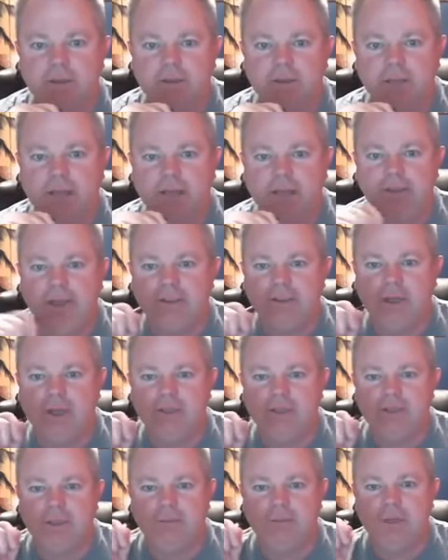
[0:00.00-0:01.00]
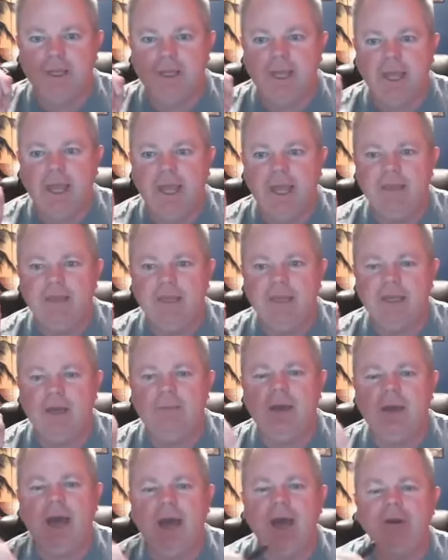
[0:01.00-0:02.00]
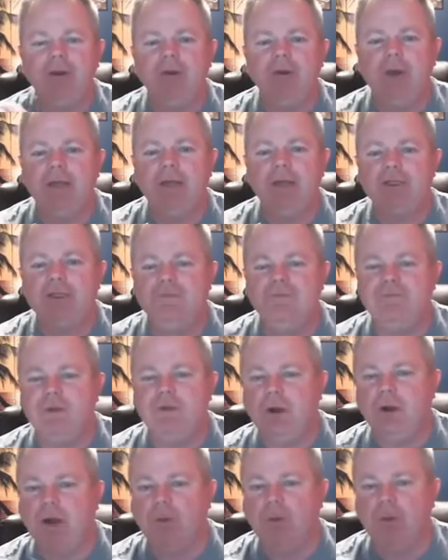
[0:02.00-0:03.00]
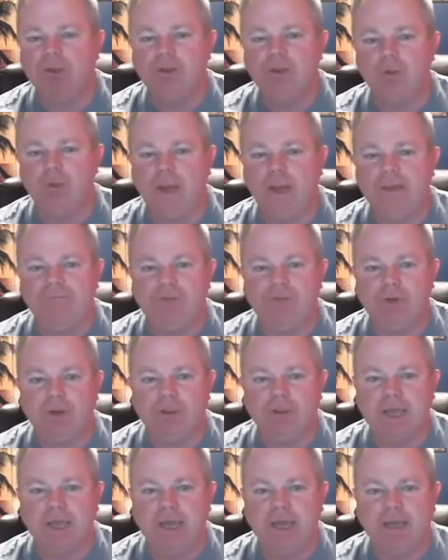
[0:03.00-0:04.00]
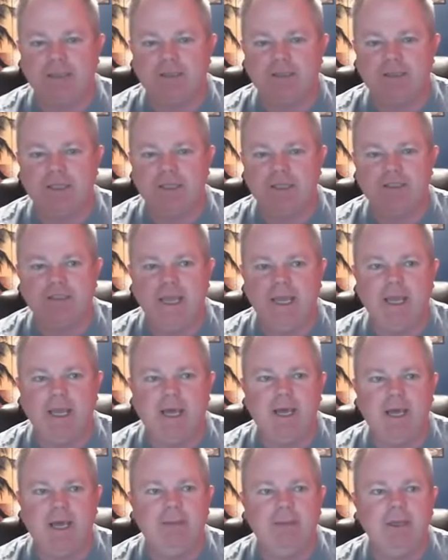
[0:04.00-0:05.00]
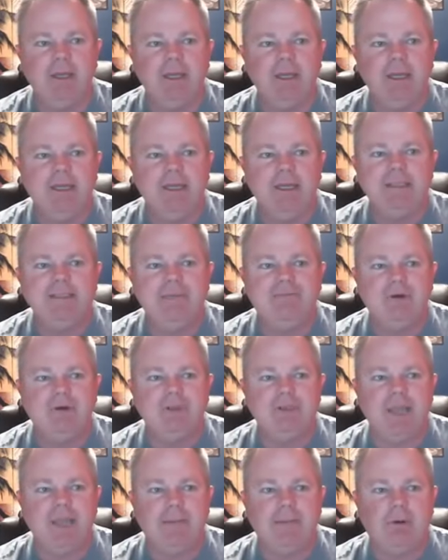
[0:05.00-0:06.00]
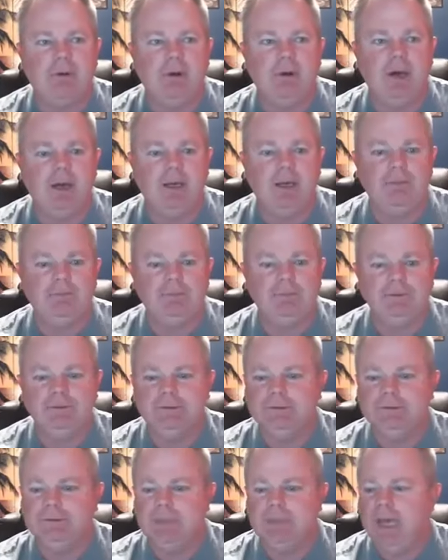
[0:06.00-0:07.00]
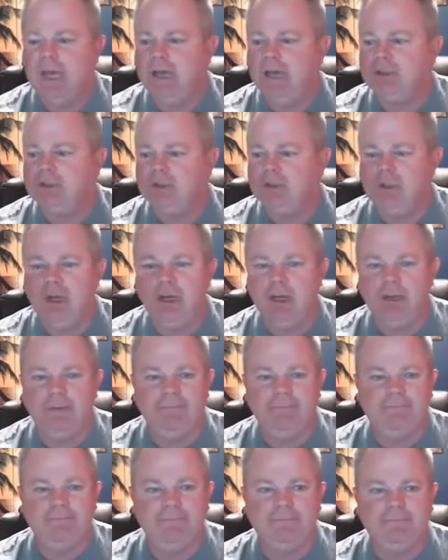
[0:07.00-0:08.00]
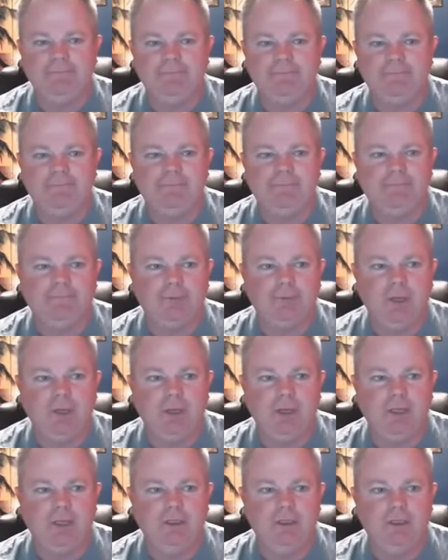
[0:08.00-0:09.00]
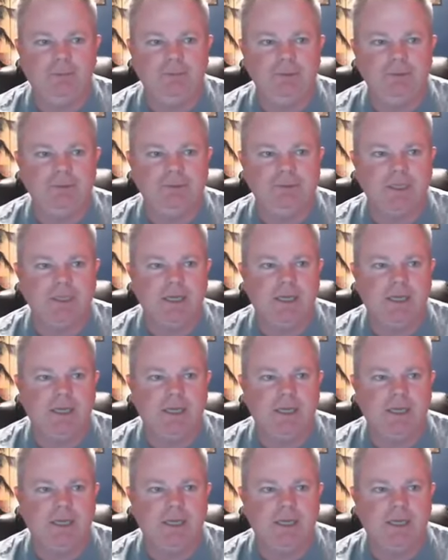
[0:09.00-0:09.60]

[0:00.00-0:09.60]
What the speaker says: That's awesome. And then how do you actually figure out what to write for your text? Let's say for example how to let me see